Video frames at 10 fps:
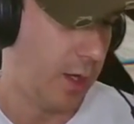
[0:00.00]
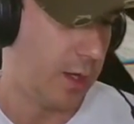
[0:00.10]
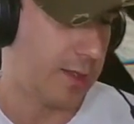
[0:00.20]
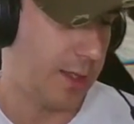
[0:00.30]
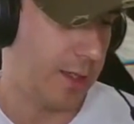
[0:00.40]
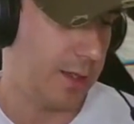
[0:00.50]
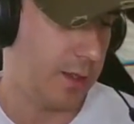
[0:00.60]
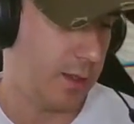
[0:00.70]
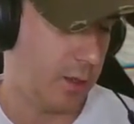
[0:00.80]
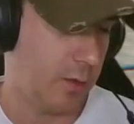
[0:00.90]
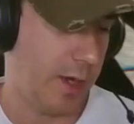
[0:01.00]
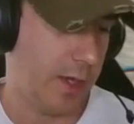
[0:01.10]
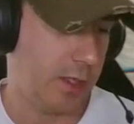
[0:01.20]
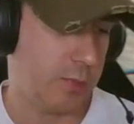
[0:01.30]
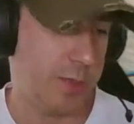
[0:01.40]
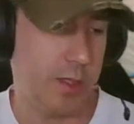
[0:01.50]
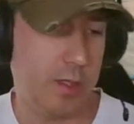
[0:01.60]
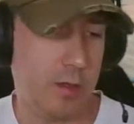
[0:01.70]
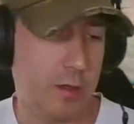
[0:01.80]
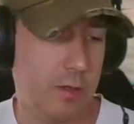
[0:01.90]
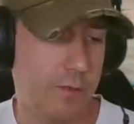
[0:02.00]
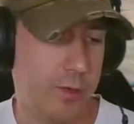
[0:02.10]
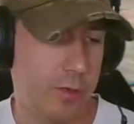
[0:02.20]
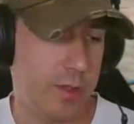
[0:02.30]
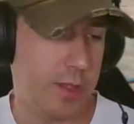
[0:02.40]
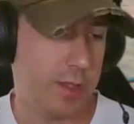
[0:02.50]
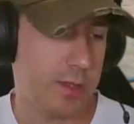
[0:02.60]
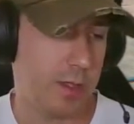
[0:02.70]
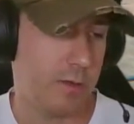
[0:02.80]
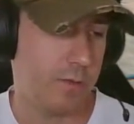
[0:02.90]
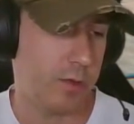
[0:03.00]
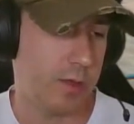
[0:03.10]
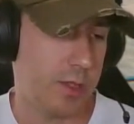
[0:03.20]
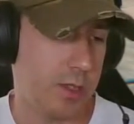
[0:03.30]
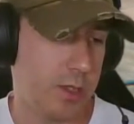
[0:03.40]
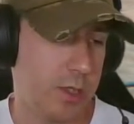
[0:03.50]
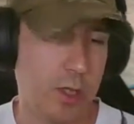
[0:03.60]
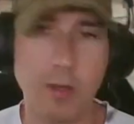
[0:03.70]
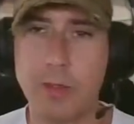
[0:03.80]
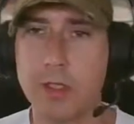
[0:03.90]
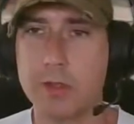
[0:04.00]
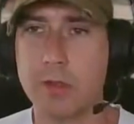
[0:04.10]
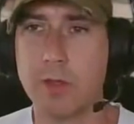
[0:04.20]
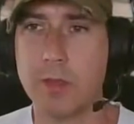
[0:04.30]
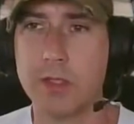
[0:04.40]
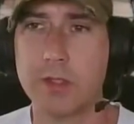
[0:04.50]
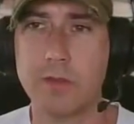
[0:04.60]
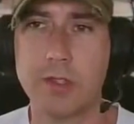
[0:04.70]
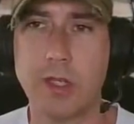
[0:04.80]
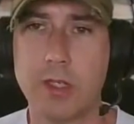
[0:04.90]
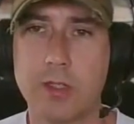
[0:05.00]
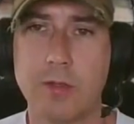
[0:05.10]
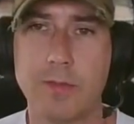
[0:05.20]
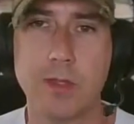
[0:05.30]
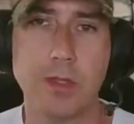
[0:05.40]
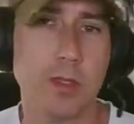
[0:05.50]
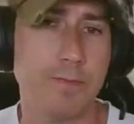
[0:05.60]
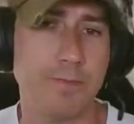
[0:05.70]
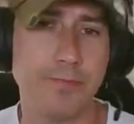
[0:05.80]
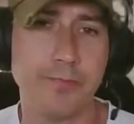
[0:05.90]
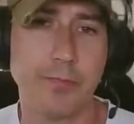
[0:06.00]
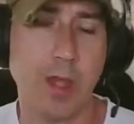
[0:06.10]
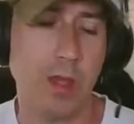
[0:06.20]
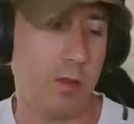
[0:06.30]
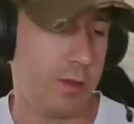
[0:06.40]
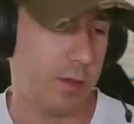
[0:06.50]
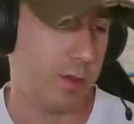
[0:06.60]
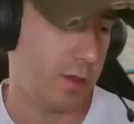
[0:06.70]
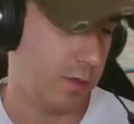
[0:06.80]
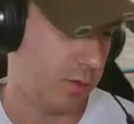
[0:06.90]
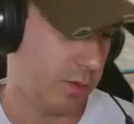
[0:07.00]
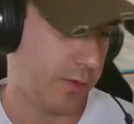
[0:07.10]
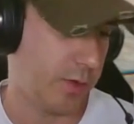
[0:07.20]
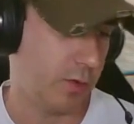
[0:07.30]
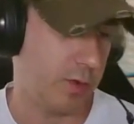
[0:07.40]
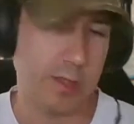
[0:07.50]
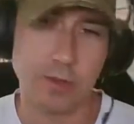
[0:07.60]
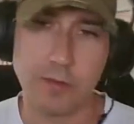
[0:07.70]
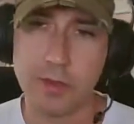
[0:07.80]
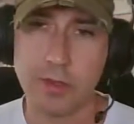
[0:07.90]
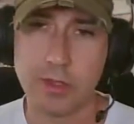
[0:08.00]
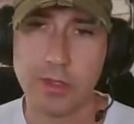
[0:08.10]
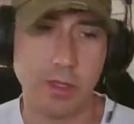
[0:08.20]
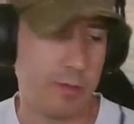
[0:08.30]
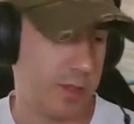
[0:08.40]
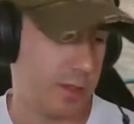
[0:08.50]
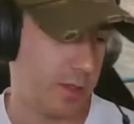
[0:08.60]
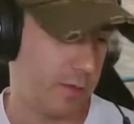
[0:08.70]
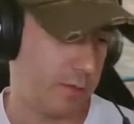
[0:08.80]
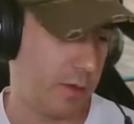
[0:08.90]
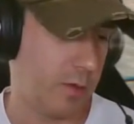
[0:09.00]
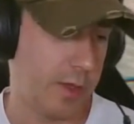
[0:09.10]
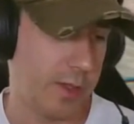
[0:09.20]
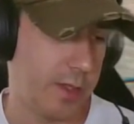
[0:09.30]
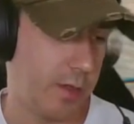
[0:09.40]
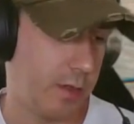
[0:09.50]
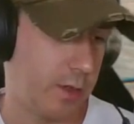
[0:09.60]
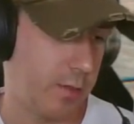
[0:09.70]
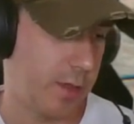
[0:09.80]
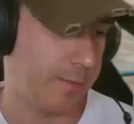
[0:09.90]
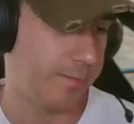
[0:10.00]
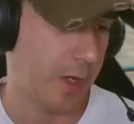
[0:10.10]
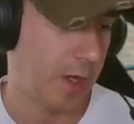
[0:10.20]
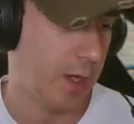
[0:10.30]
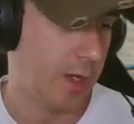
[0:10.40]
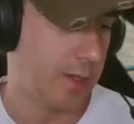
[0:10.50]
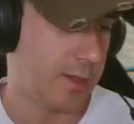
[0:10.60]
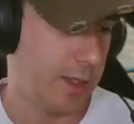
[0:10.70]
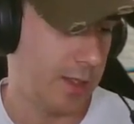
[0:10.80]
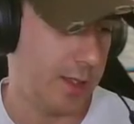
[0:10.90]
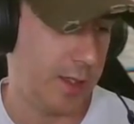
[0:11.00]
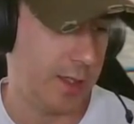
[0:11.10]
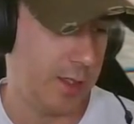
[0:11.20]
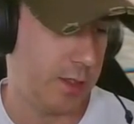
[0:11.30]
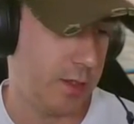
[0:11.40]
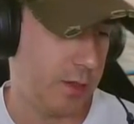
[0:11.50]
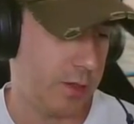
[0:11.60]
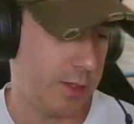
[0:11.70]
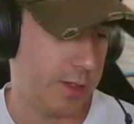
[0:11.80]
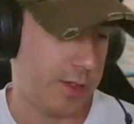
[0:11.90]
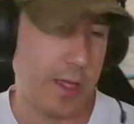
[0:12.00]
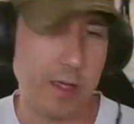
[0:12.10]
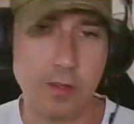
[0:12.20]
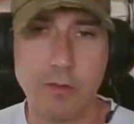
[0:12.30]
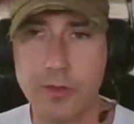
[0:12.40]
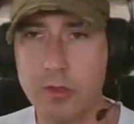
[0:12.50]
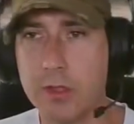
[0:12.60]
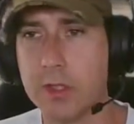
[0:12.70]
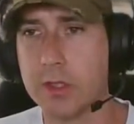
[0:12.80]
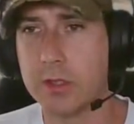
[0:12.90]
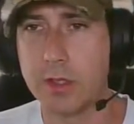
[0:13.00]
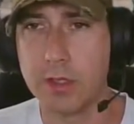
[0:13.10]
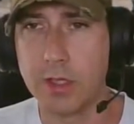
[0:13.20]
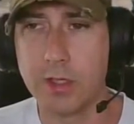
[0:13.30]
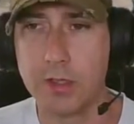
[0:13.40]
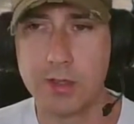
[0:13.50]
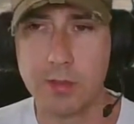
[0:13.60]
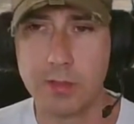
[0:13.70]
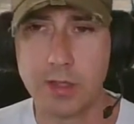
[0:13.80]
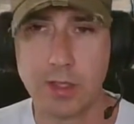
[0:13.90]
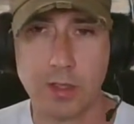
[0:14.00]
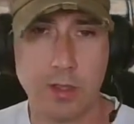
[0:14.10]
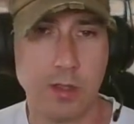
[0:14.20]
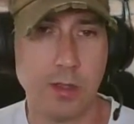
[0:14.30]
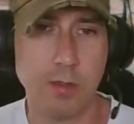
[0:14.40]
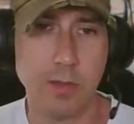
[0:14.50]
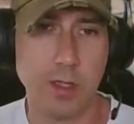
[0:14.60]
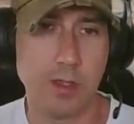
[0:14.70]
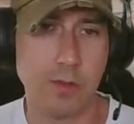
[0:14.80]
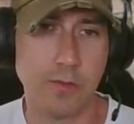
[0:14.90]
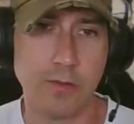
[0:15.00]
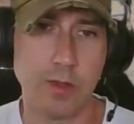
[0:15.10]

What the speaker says: slightly lower HP on fuelings and fueling shamans, so they must have jacked up the health on those fuelings and fueling shamans, and they've lowered it down a little bit. Slightly easier to stagger fuelings. Again, it seems like they may have